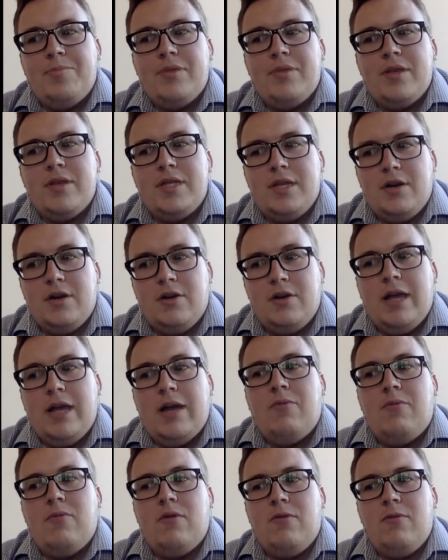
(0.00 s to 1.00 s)
So yeah,
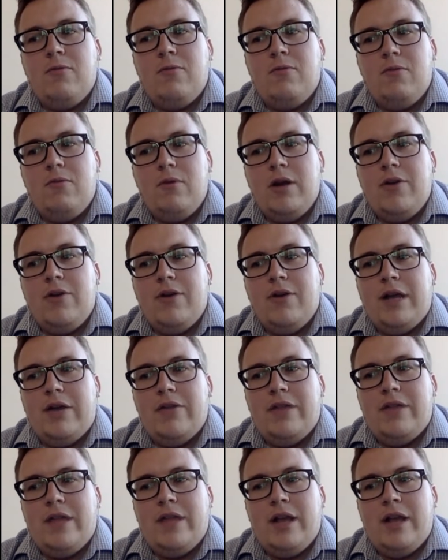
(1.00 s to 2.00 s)
we're going out
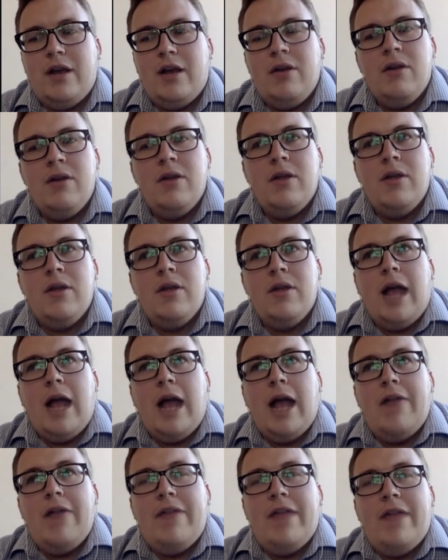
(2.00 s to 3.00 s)
there,
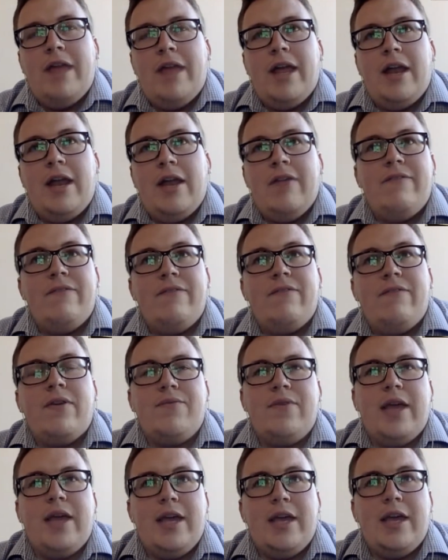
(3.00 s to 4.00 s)
and then from
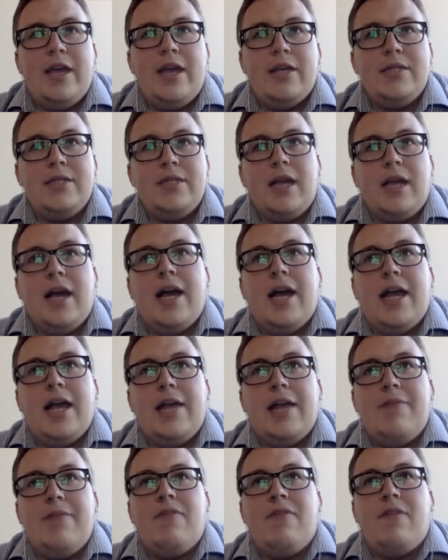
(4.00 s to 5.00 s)
Vegas, I
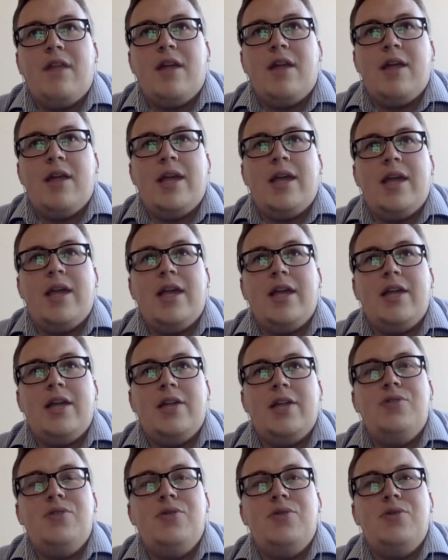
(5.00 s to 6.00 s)
am flying
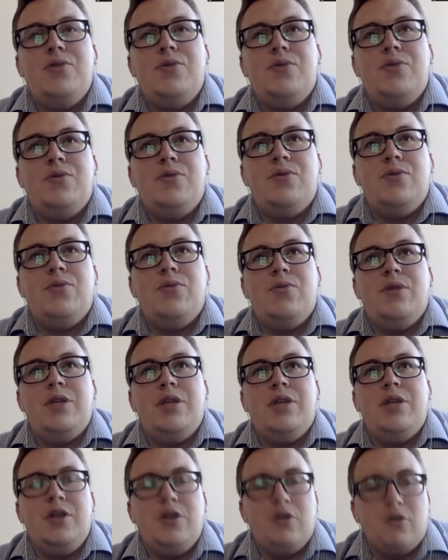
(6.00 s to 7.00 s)
to
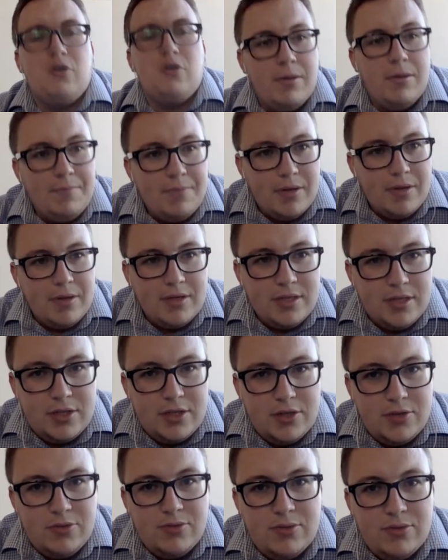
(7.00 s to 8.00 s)
Europe
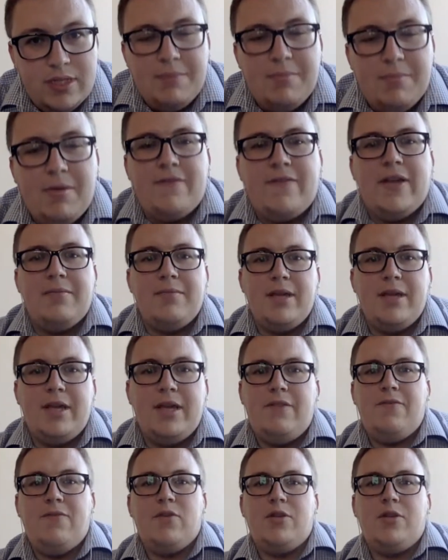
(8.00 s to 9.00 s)
to see my family
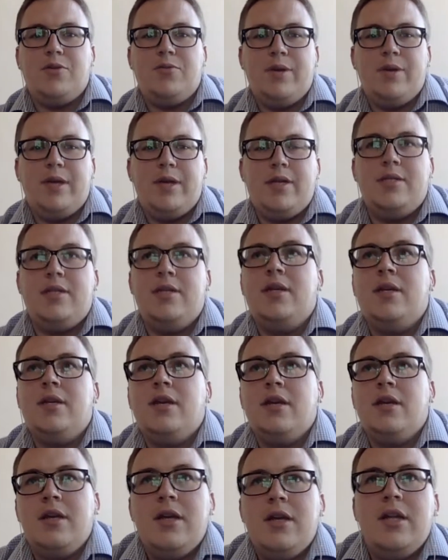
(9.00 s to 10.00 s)
for 2 weeks,
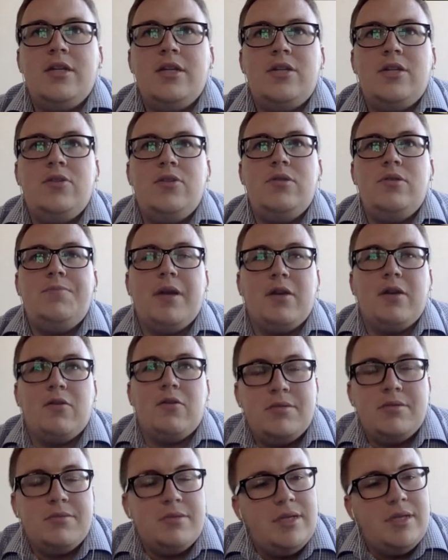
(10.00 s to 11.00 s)
to spend
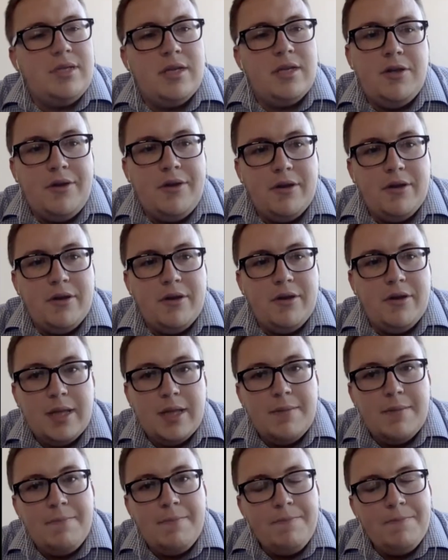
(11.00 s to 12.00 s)
Christmas and New Year's with
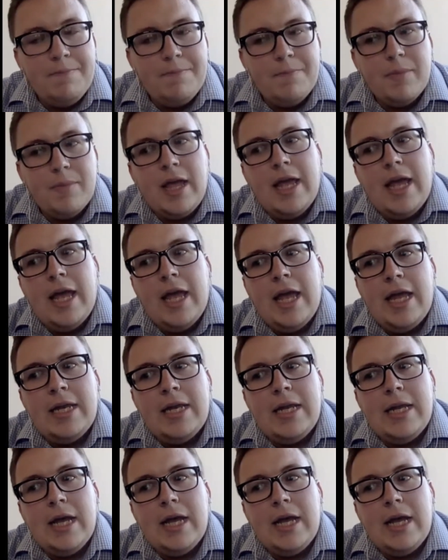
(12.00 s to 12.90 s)
them. And,